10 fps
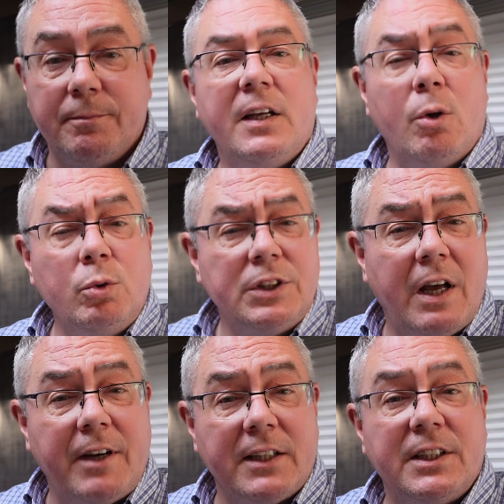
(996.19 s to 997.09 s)
You'll also
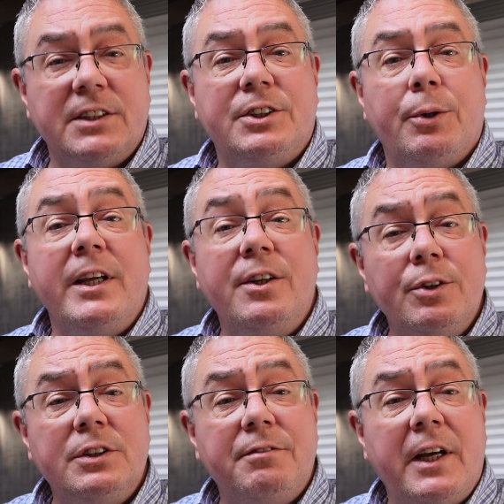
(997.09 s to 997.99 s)
have access to a
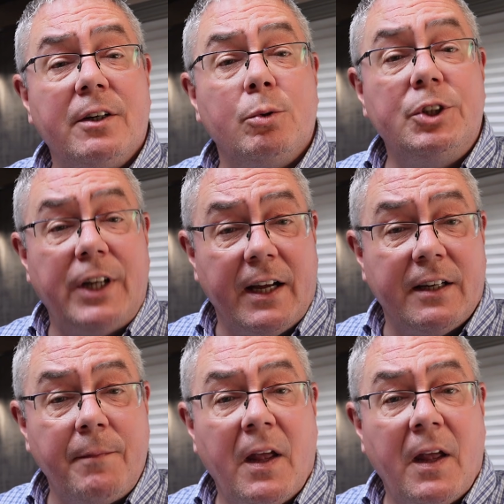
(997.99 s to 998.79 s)
used vehicle check,